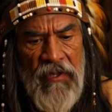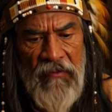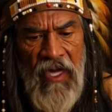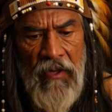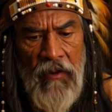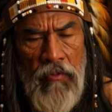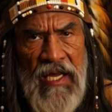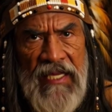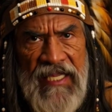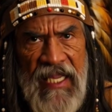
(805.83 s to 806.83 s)
gave the
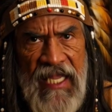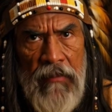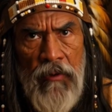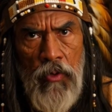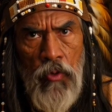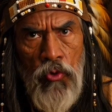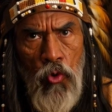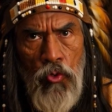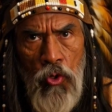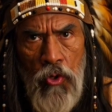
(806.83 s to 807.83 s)
government a static window
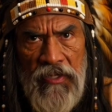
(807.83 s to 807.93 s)
to adjust